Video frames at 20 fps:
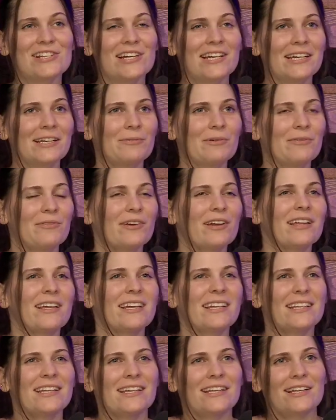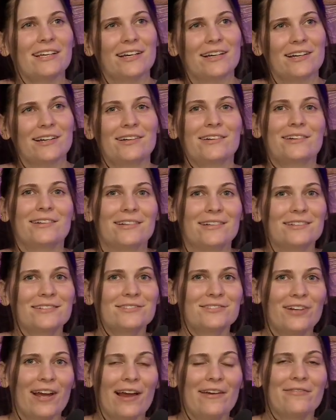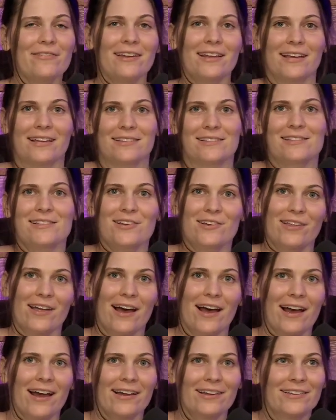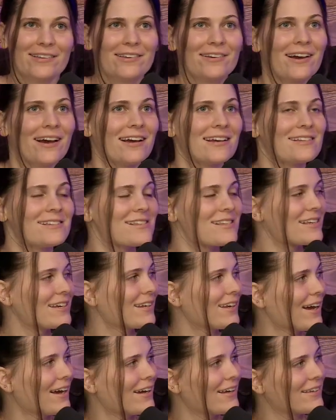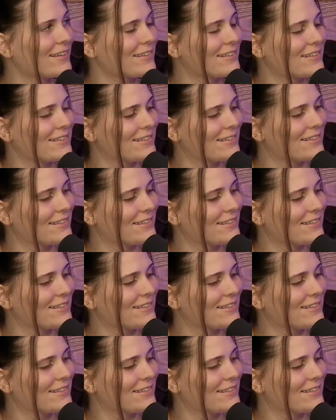wrap it up. We really need to drive it in so that could I add a prayer, a little snapper?